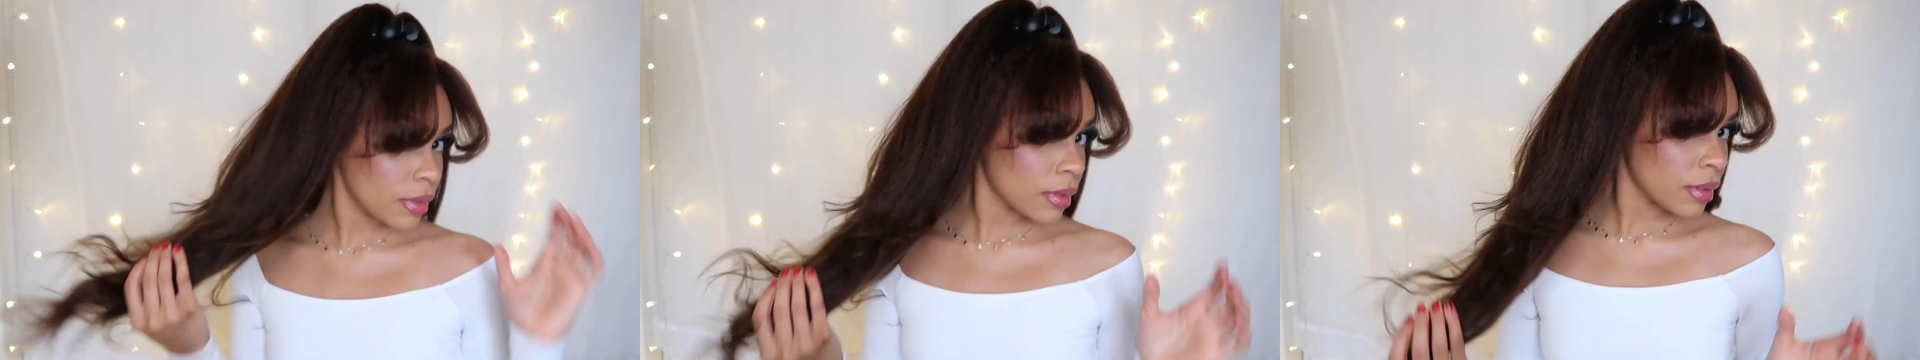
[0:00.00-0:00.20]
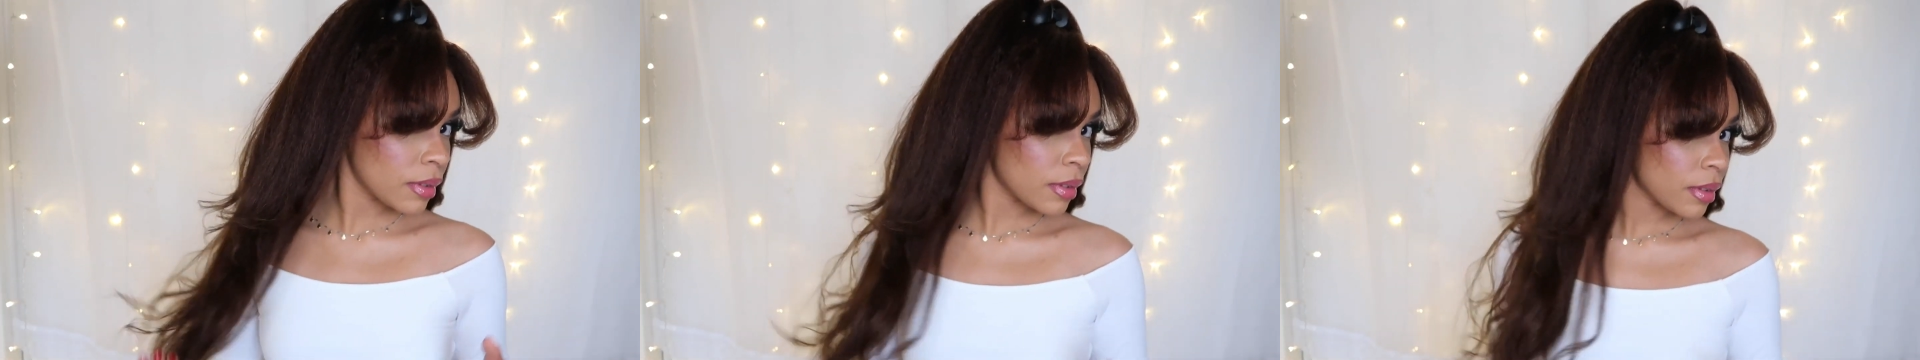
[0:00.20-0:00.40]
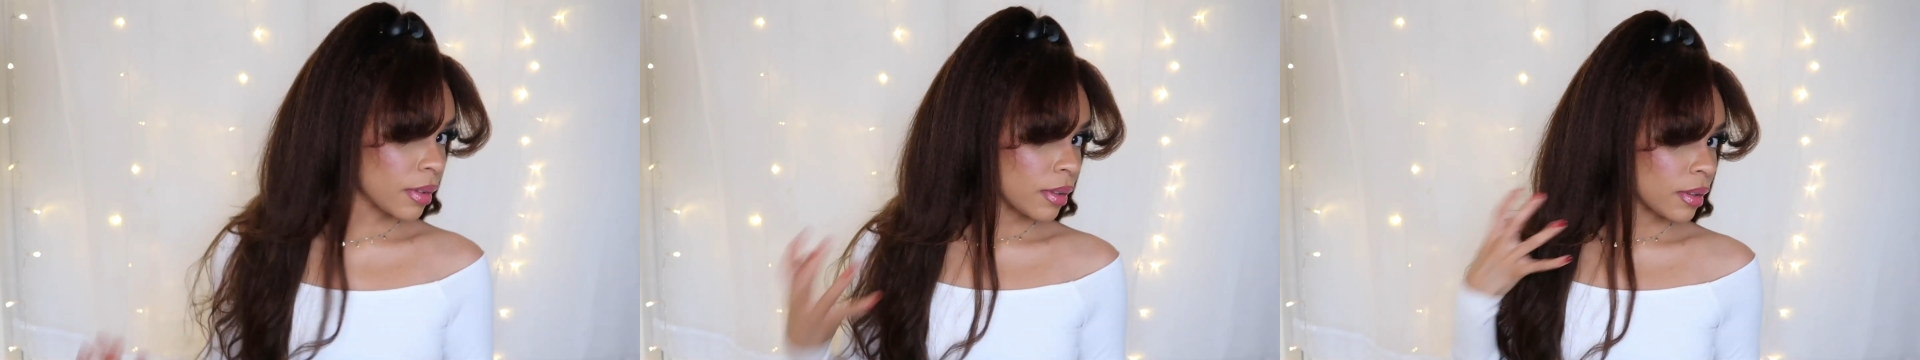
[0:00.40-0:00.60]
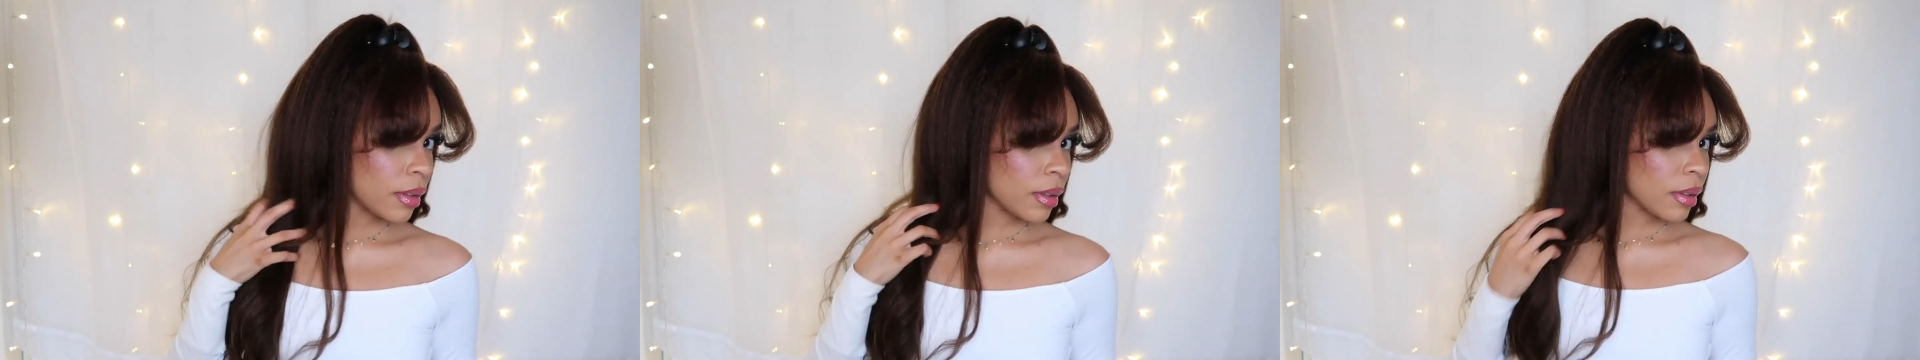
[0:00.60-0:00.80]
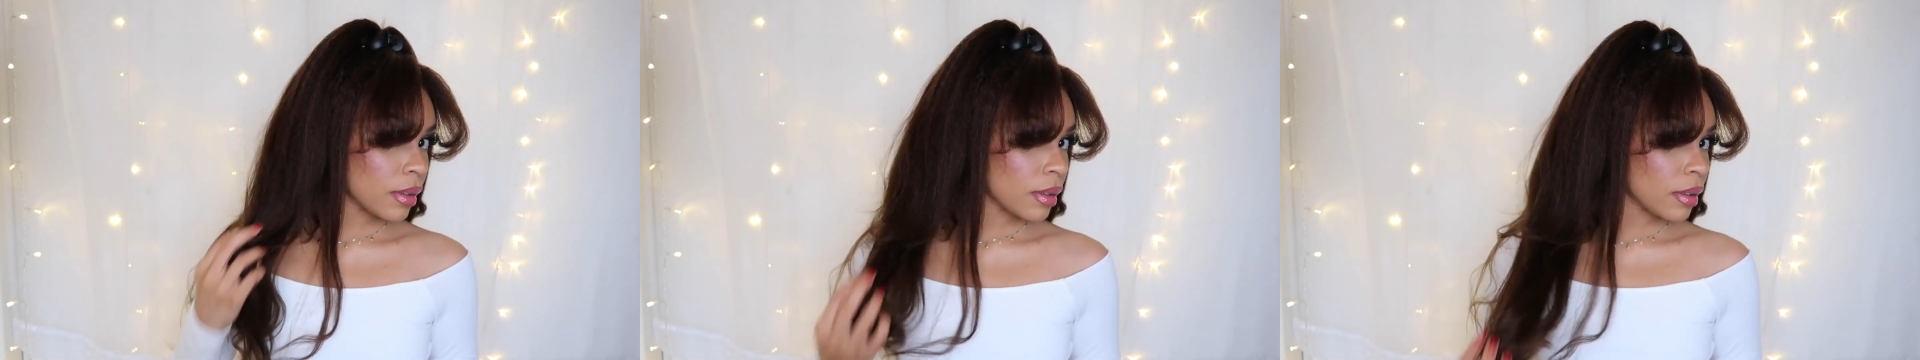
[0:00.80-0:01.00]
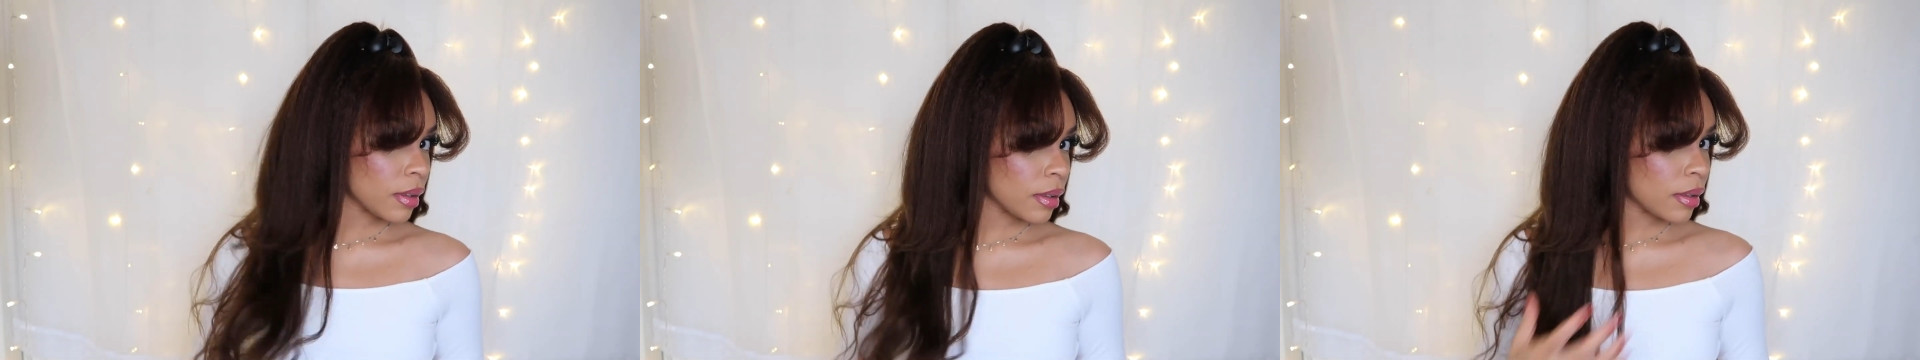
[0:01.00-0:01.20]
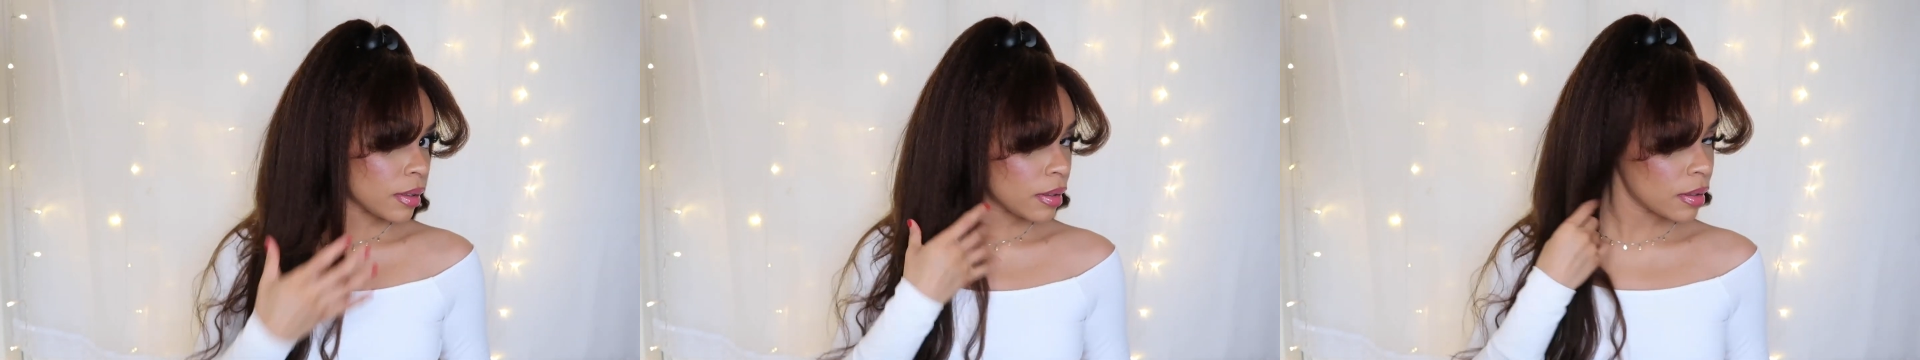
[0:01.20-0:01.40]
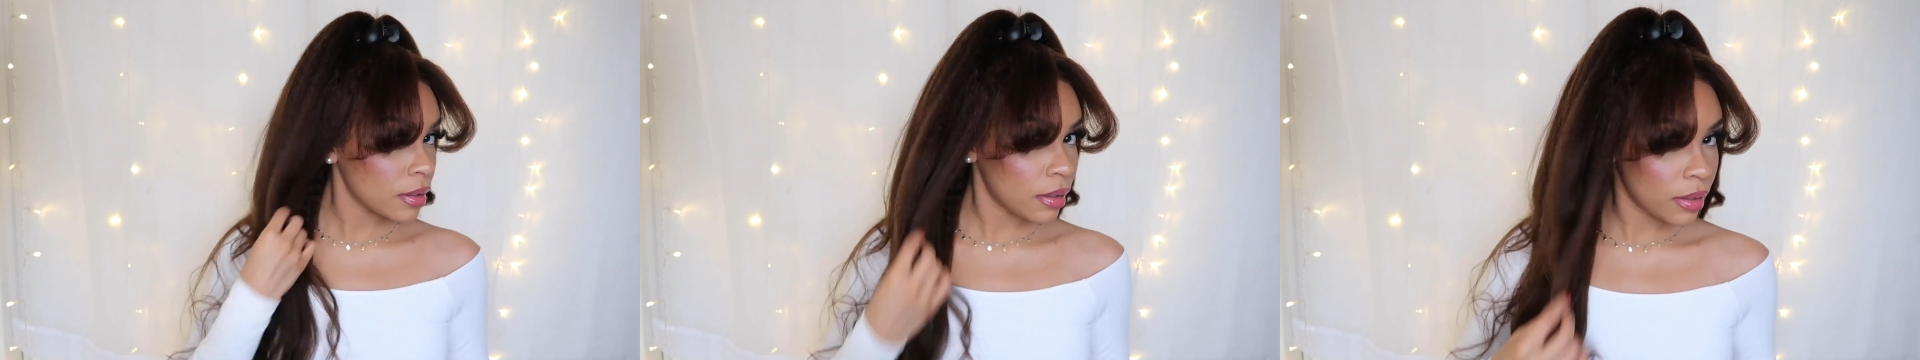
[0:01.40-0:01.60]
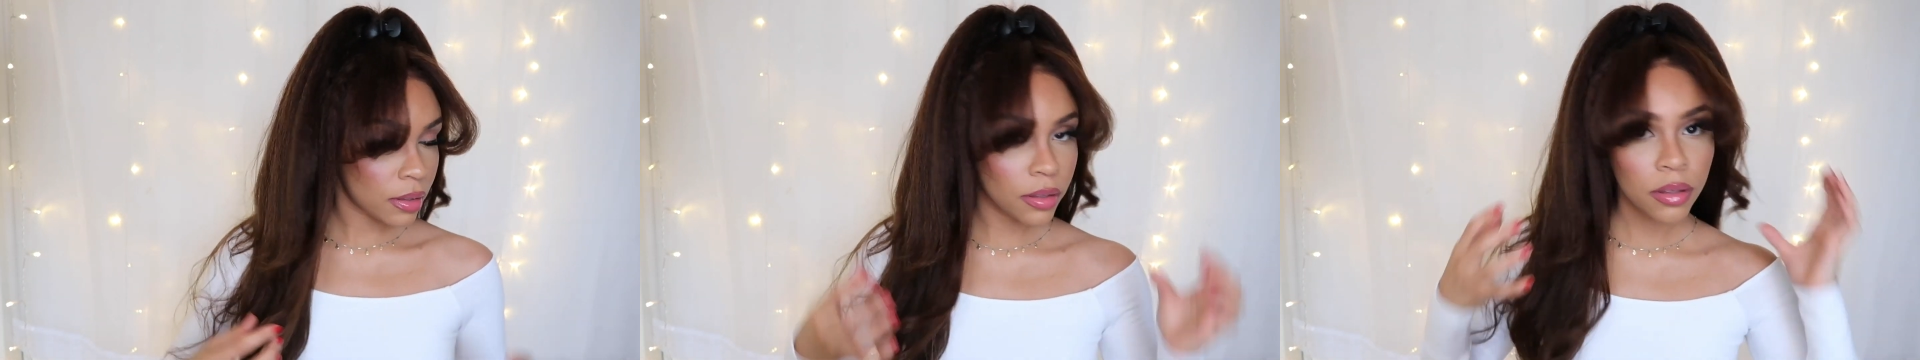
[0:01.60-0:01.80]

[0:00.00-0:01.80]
And if you guys try this hairstyle,